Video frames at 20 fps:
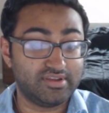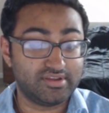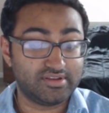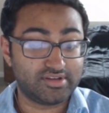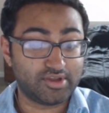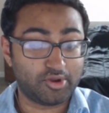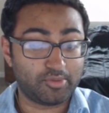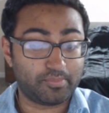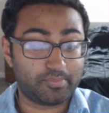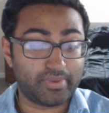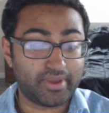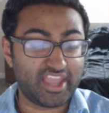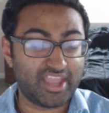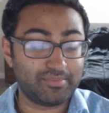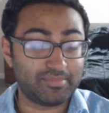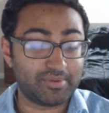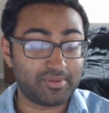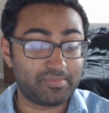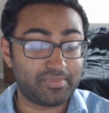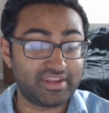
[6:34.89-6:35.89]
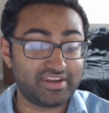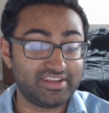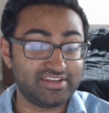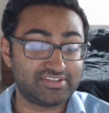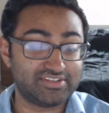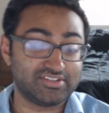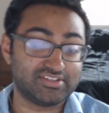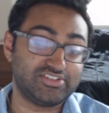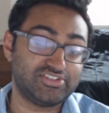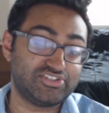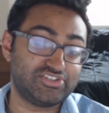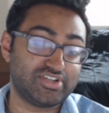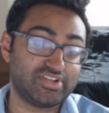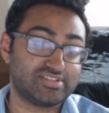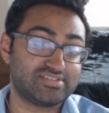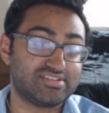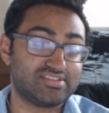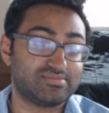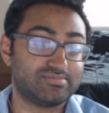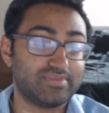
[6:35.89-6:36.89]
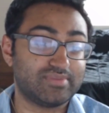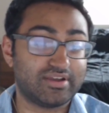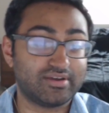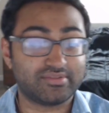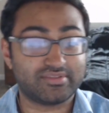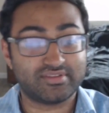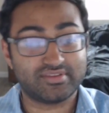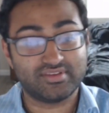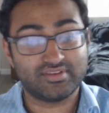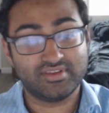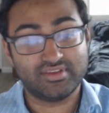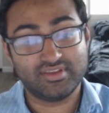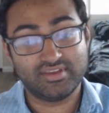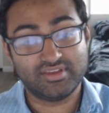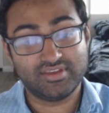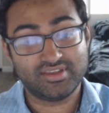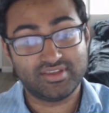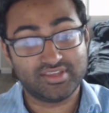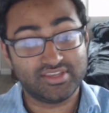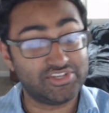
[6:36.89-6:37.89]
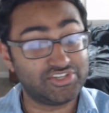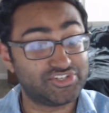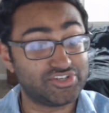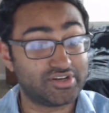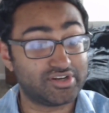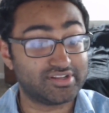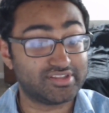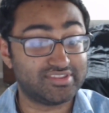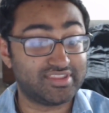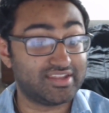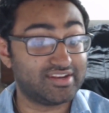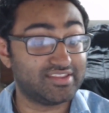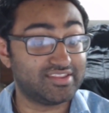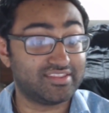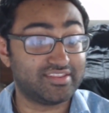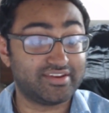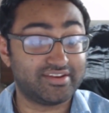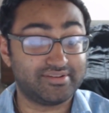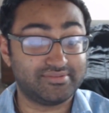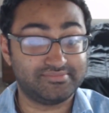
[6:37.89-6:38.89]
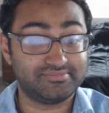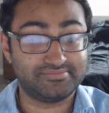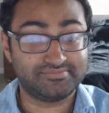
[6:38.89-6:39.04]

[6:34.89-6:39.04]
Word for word: don't pay him a penny till he shuts his mouth. He shut it then and there.